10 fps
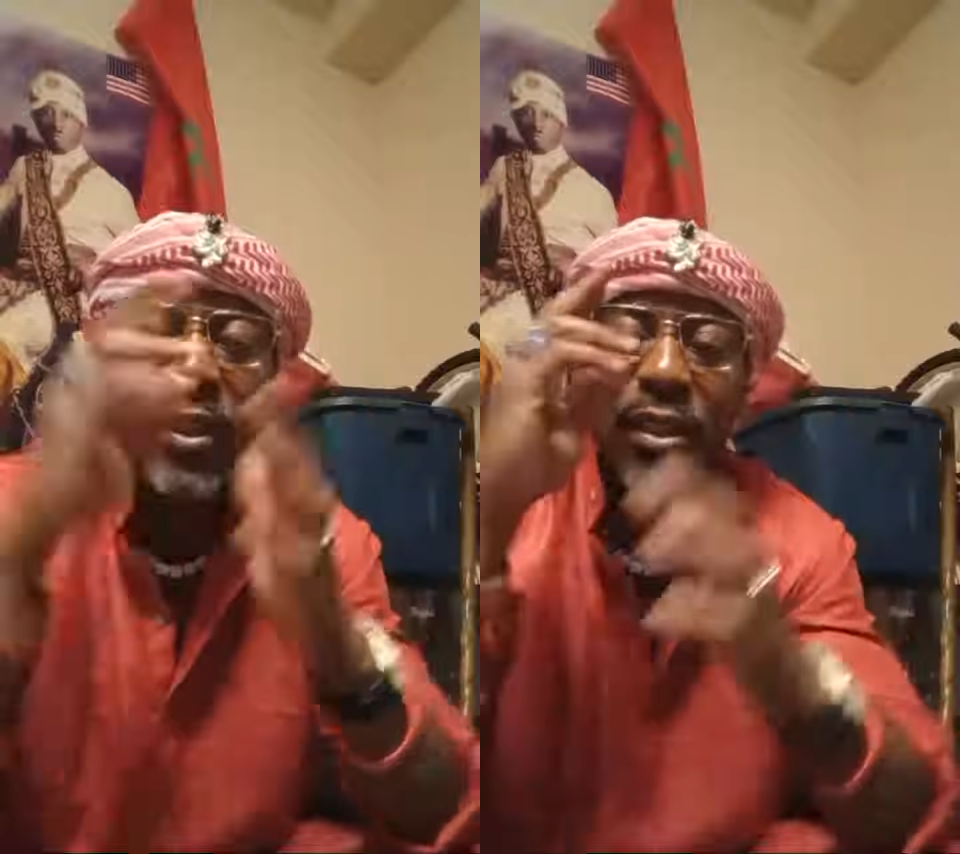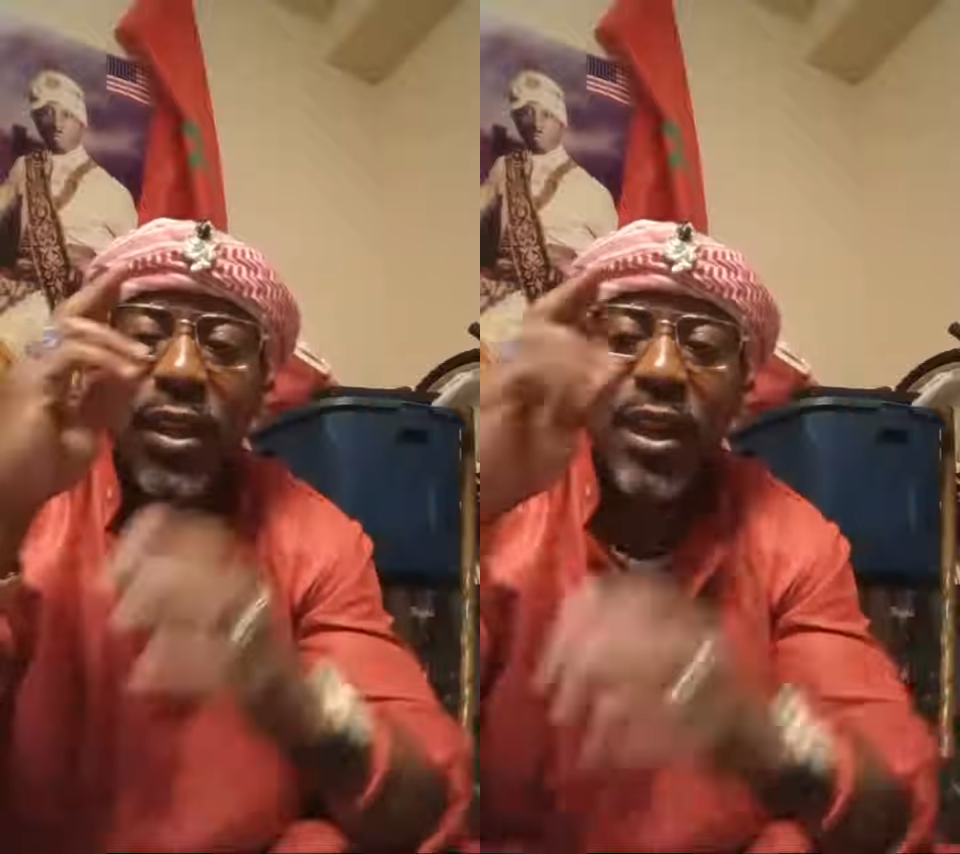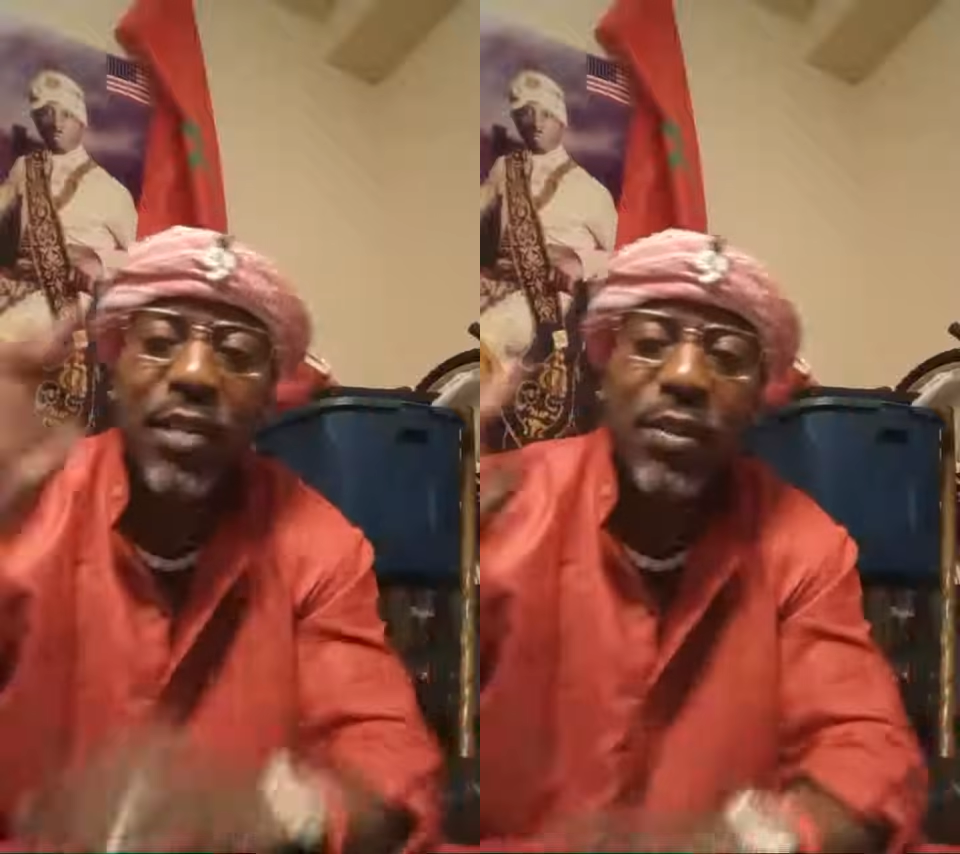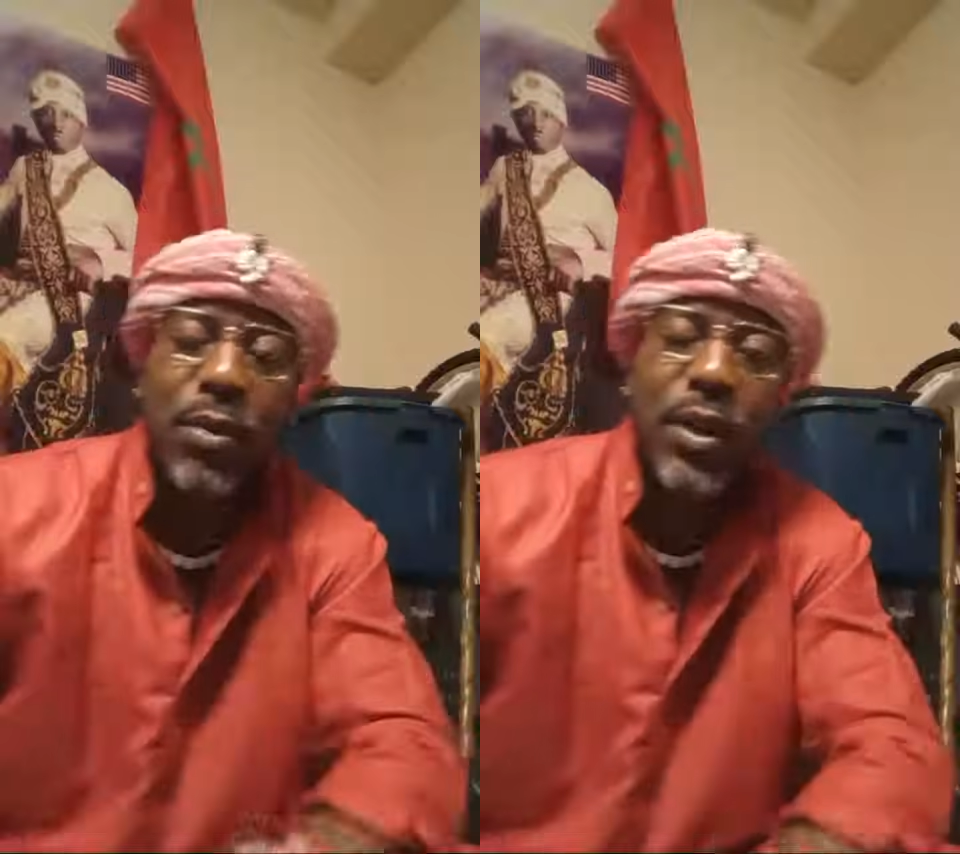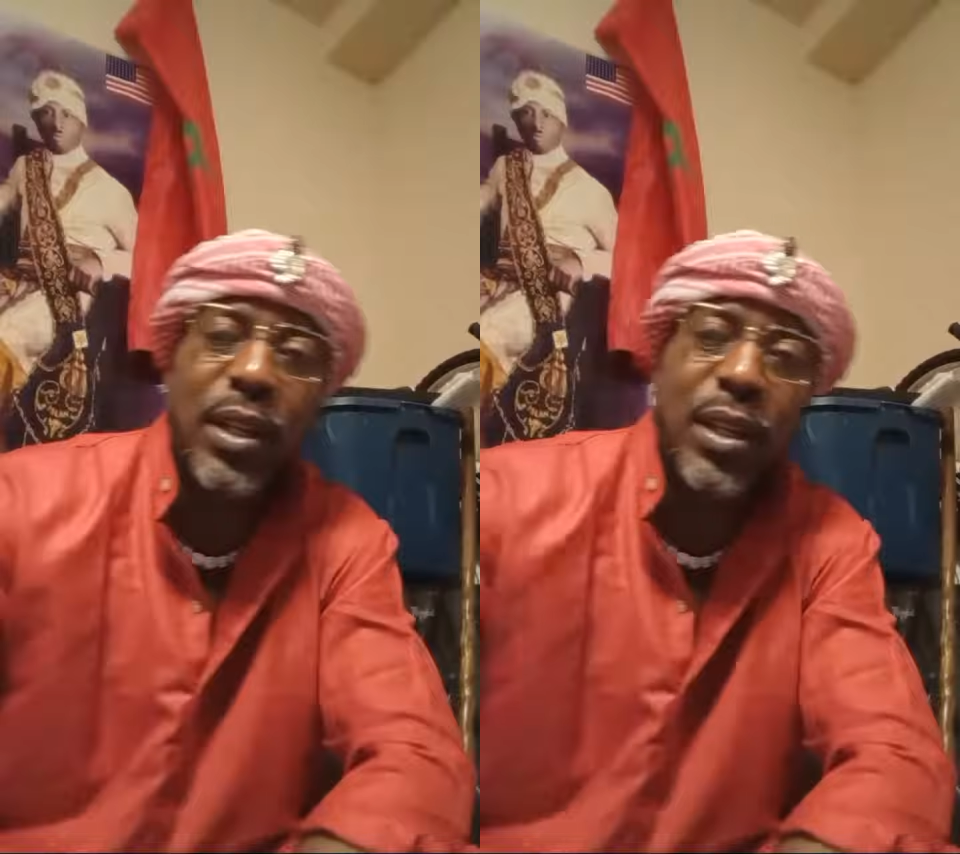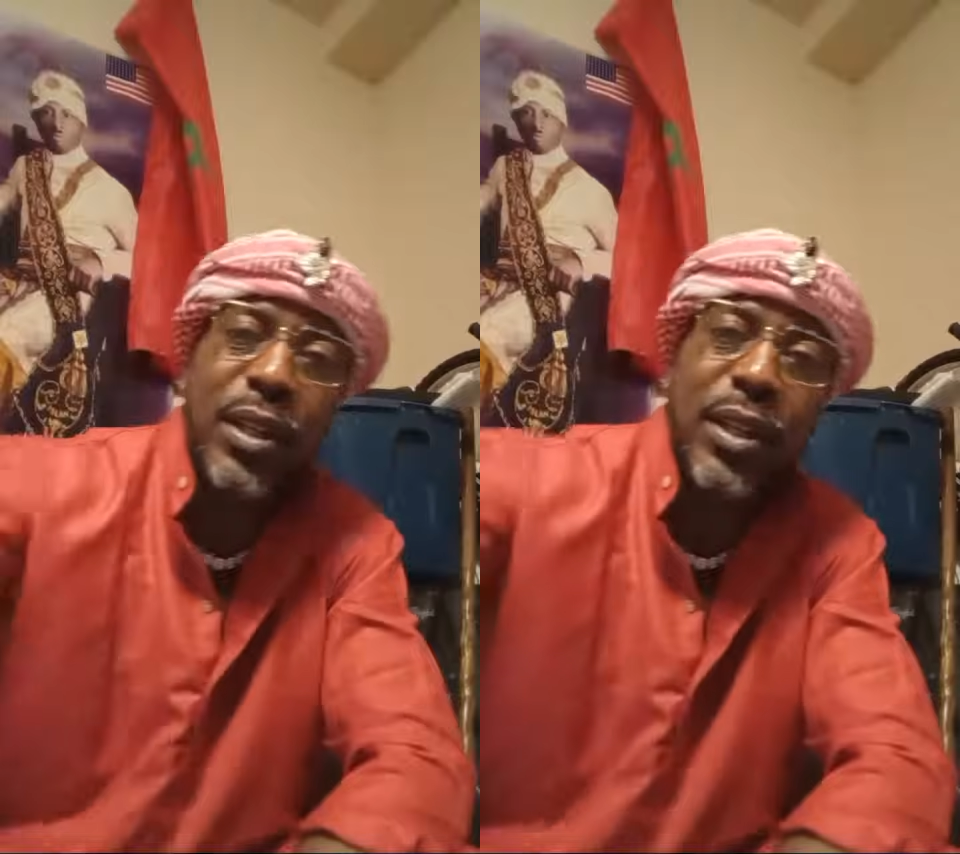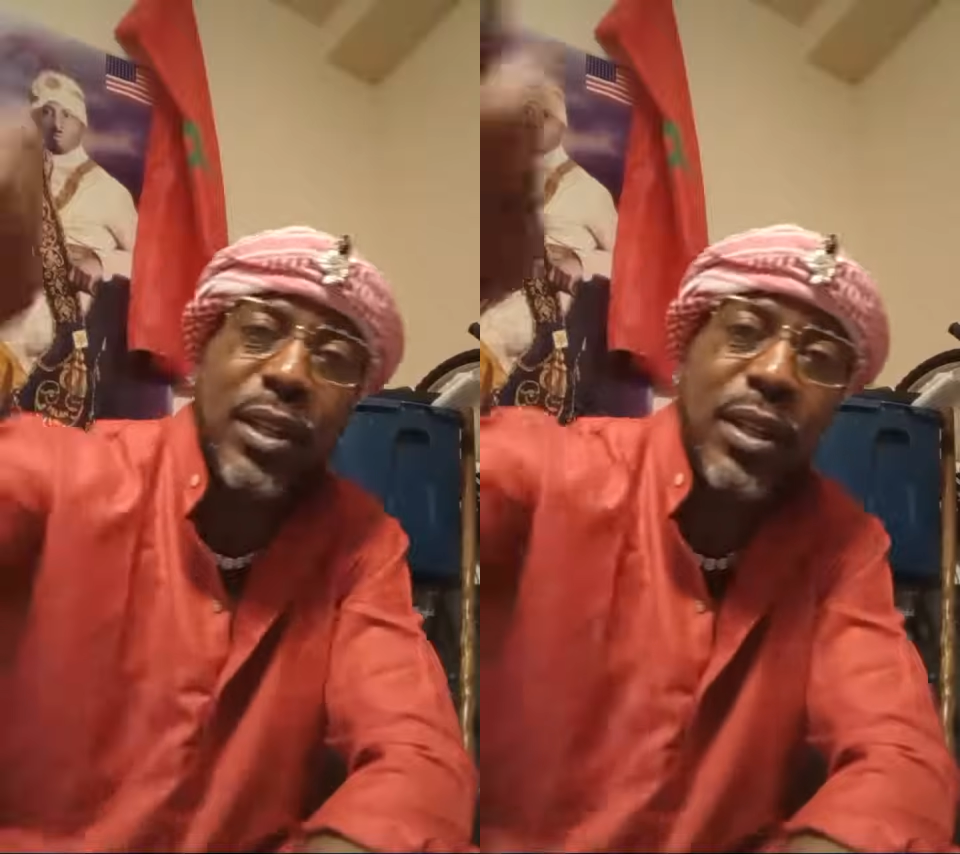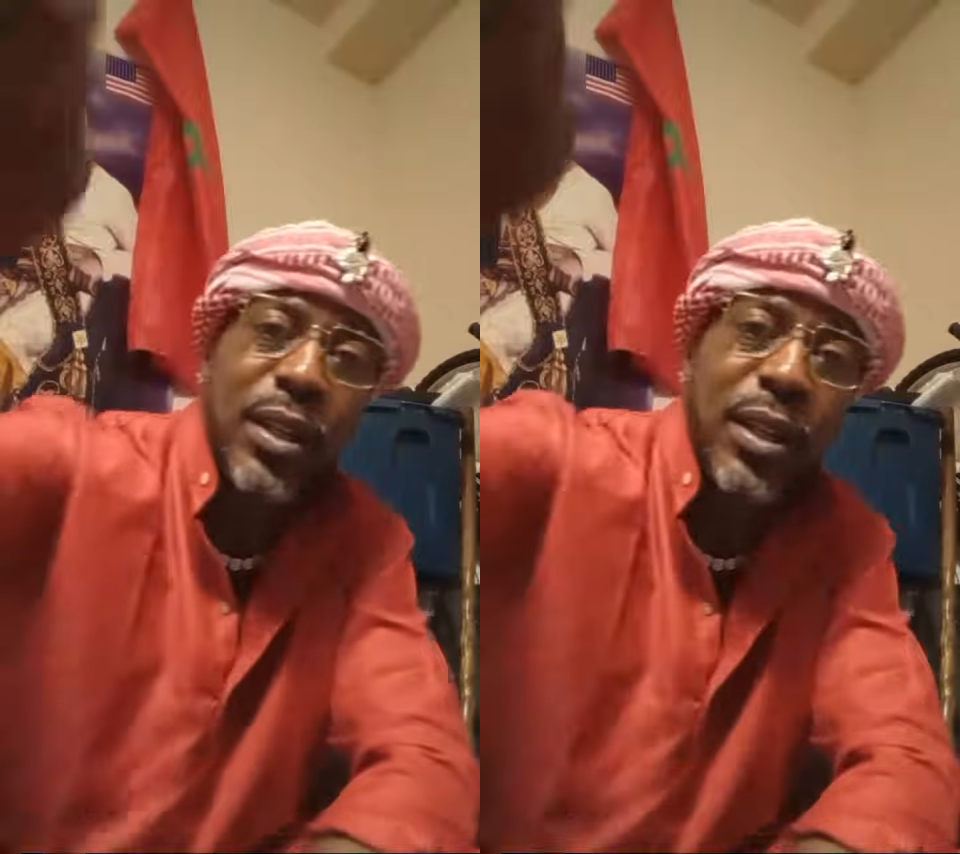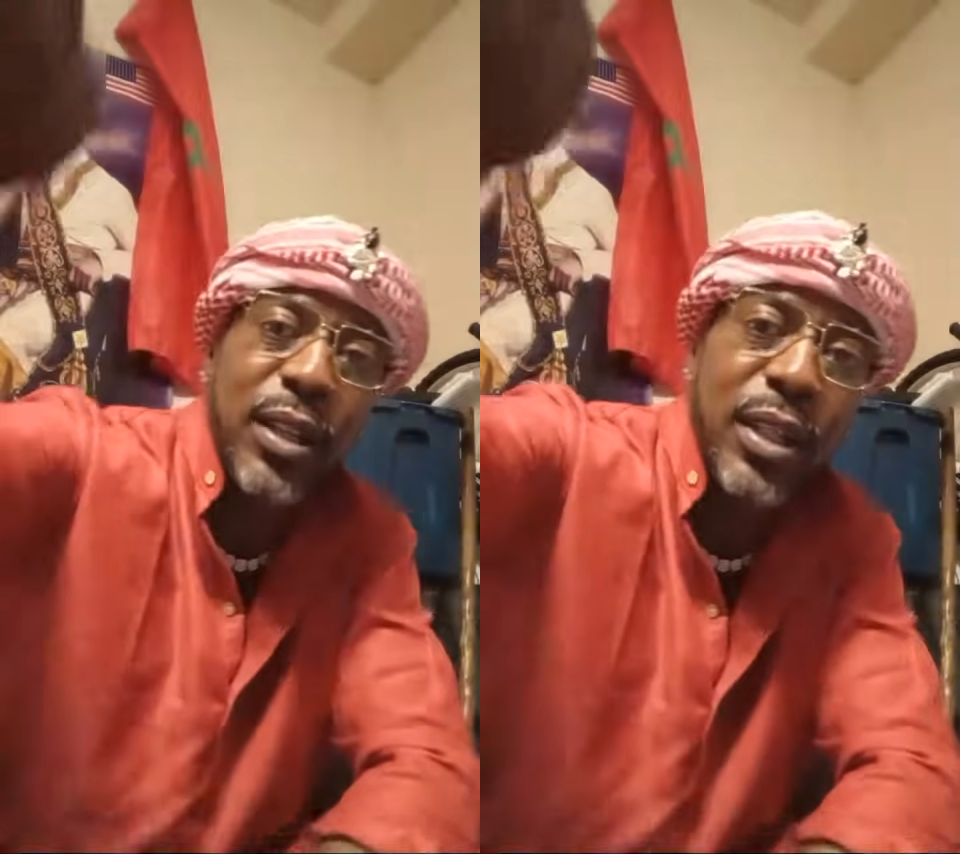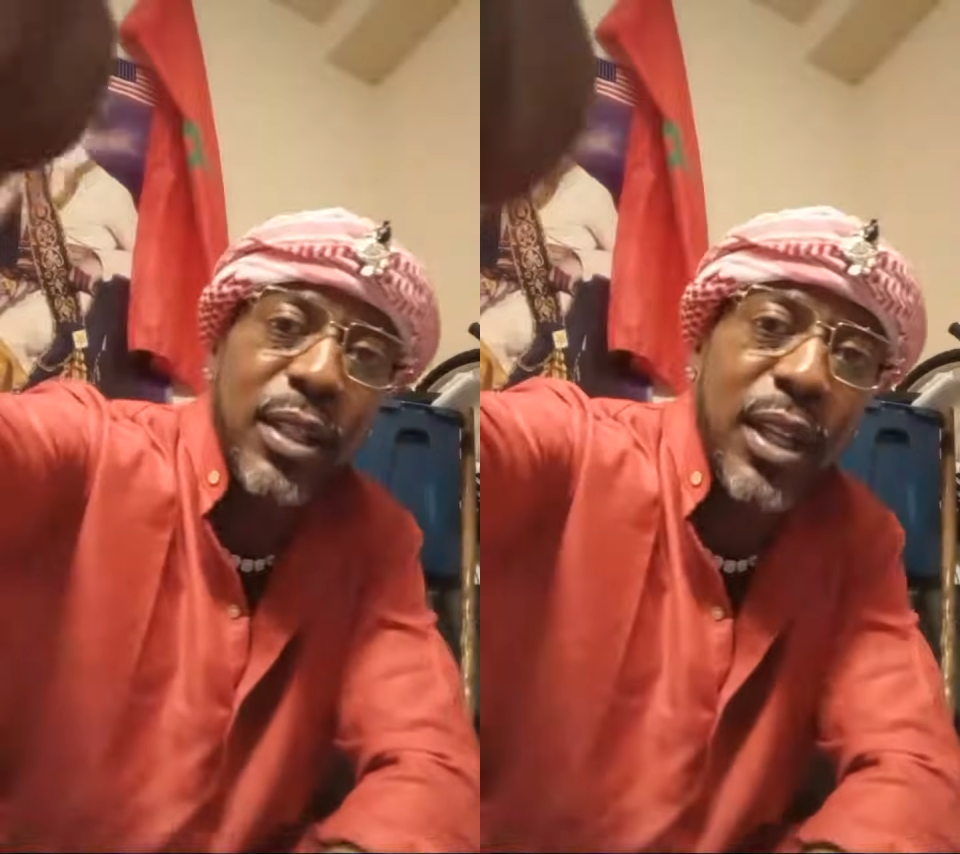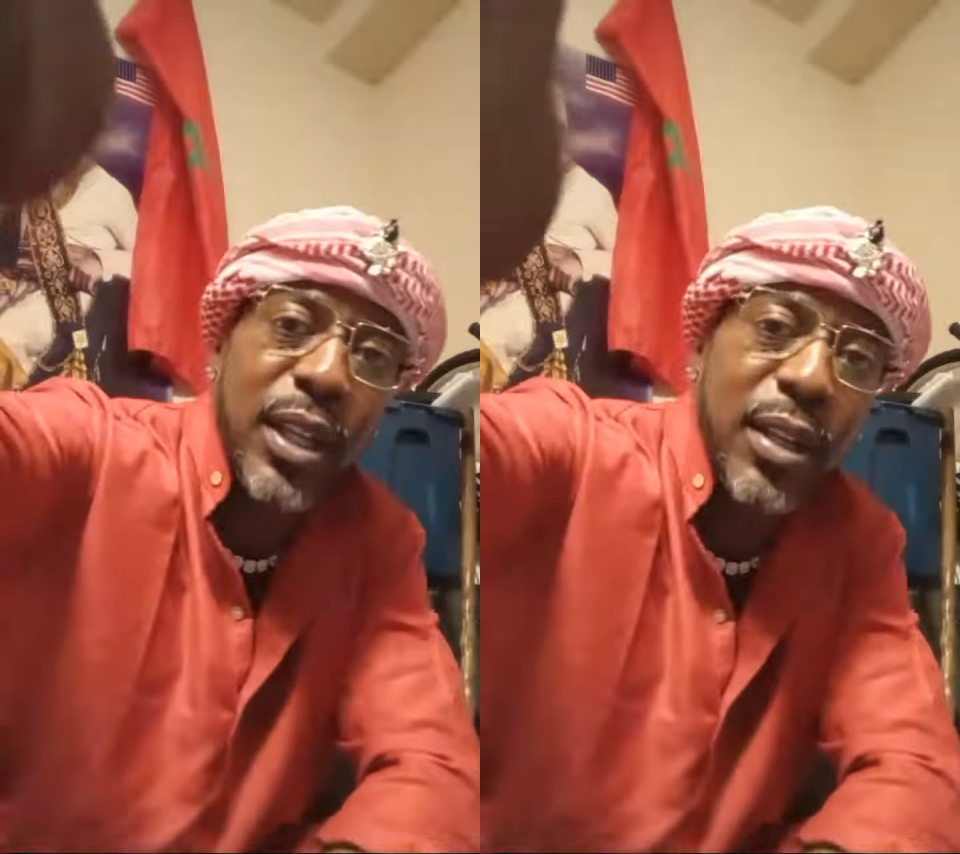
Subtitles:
to everyone. Islam.